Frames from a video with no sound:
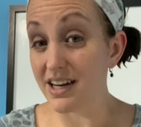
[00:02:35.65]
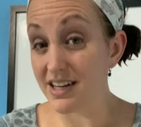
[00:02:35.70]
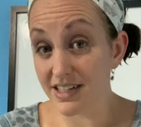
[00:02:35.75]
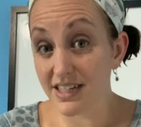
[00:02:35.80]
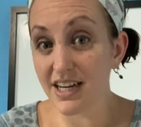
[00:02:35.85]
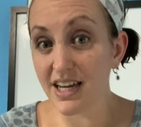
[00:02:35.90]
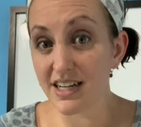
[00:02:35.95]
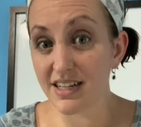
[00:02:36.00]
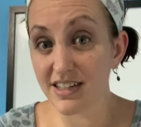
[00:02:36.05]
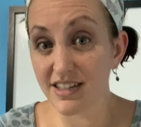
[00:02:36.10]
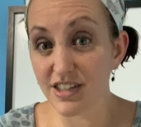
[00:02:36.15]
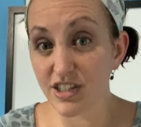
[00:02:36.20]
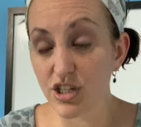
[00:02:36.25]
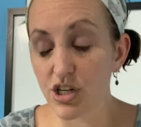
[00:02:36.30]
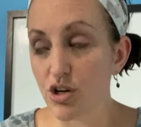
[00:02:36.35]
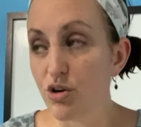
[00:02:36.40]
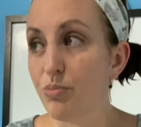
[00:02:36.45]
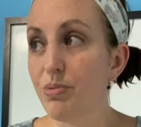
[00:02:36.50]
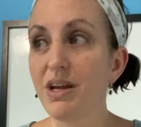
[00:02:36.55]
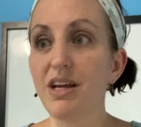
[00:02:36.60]
and 10s
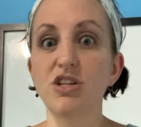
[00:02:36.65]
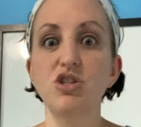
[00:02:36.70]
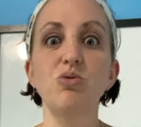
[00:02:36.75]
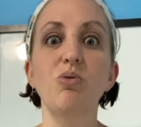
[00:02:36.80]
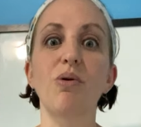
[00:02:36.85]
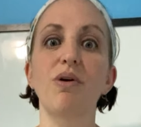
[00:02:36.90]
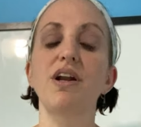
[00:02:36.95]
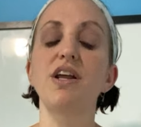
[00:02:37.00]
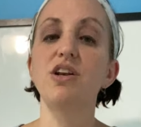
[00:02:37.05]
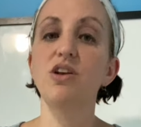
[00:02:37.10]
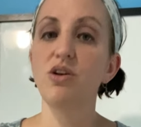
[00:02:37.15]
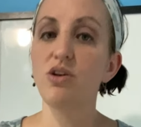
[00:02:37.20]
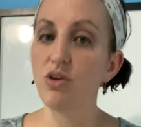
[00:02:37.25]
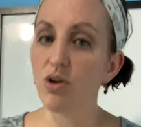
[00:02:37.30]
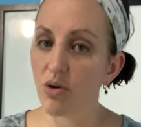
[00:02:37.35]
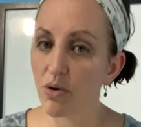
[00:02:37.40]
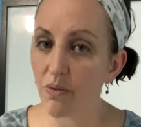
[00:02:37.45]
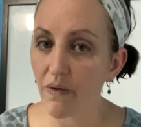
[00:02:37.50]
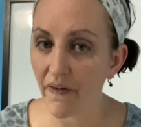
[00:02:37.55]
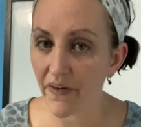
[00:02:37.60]
too, because you already
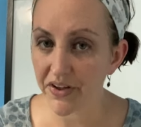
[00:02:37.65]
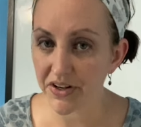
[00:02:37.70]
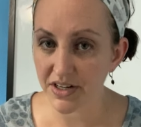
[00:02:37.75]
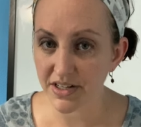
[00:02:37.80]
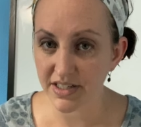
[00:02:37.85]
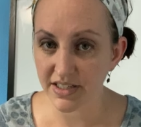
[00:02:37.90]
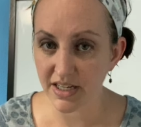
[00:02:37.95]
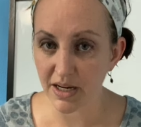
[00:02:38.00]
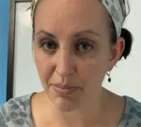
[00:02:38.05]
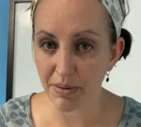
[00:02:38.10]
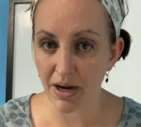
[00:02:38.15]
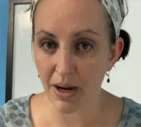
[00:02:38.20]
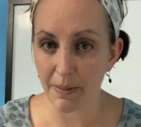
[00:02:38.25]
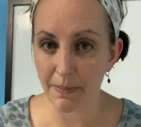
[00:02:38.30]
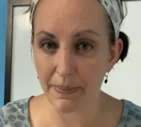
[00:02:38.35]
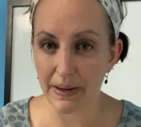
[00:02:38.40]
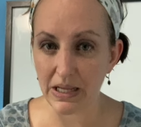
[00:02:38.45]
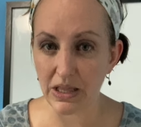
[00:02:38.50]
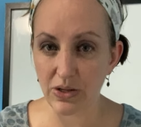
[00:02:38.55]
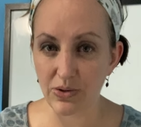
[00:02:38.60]
know how to skip count
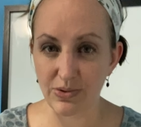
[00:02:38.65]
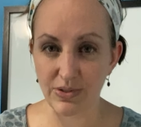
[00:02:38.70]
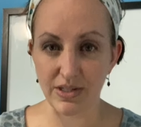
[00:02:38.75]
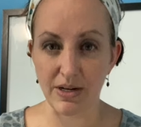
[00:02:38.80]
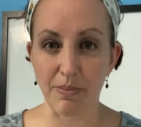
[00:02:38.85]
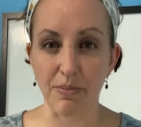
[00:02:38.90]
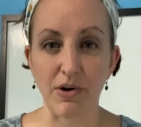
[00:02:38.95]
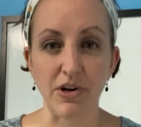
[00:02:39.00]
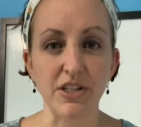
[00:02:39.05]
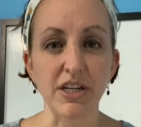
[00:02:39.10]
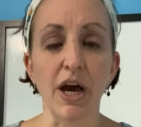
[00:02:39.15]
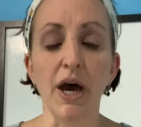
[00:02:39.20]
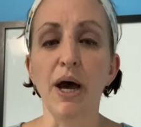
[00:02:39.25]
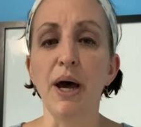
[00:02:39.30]
by those numbers.